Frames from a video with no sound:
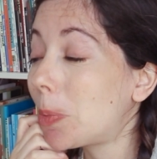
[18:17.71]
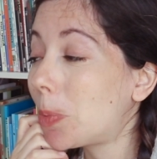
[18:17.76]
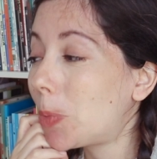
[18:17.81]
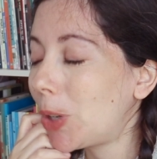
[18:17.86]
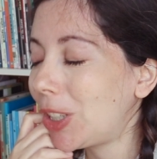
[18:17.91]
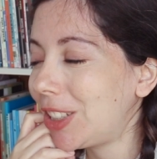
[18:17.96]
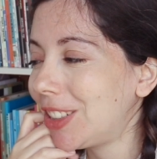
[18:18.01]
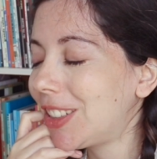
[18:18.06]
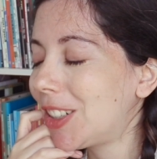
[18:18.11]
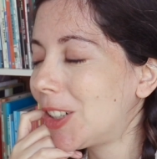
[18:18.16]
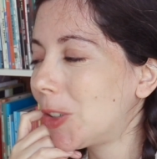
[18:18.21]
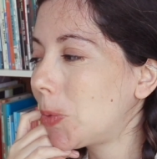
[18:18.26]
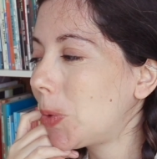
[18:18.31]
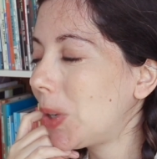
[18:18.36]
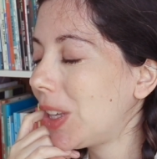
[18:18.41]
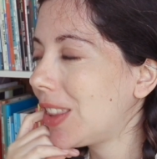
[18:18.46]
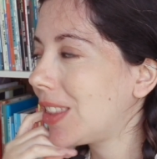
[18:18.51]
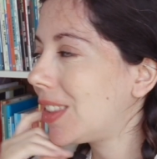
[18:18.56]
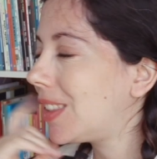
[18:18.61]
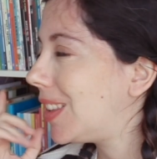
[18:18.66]
printer
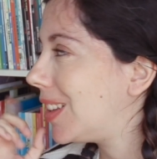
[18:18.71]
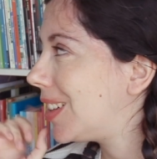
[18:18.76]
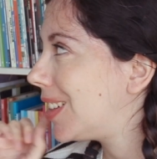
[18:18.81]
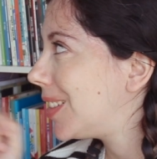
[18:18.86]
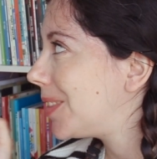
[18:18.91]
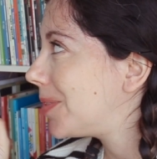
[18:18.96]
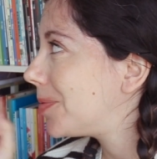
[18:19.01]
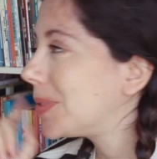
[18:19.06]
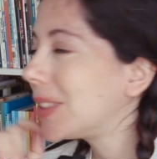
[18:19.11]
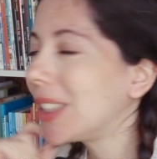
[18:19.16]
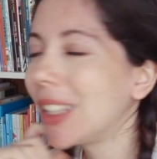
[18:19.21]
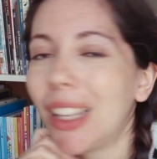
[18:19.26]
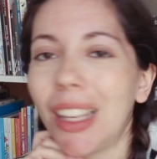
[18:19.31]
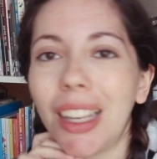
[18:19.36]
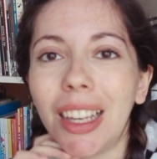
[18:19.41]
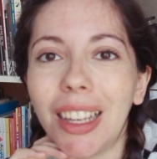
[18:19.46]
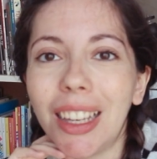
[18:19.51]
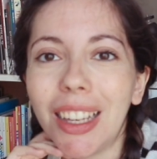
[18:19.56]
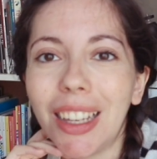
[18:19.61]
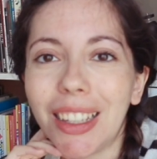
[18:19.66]
with
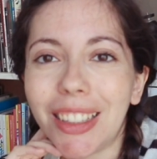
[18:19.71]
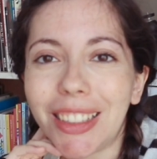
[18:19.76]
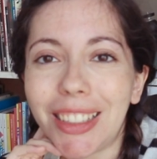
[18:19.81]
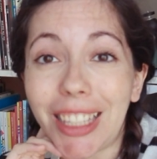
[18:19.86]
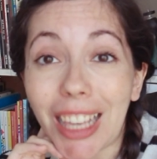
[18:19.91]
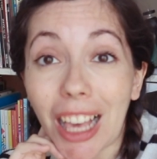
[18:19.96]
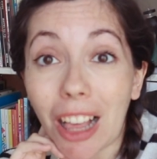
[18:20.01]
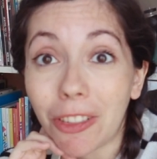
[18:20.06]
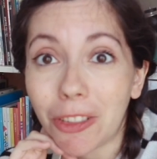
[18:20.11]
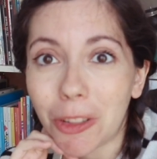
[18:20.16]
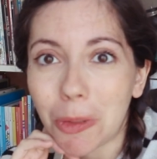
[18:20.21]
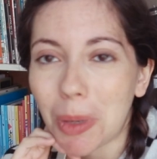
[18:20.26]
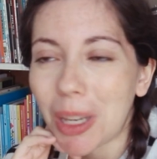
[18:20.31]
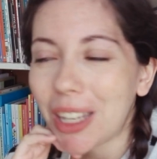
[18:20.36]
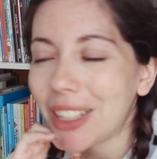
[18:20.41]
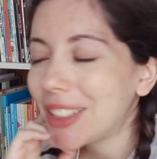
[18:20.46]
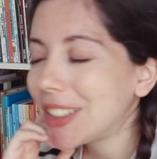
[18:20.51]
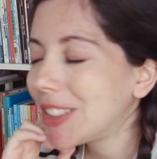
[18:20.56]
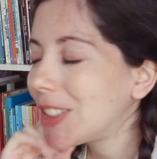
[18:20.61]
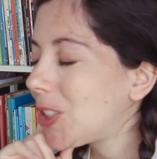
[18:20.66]
the
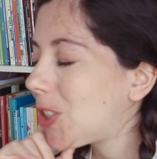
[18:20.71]
alphabet.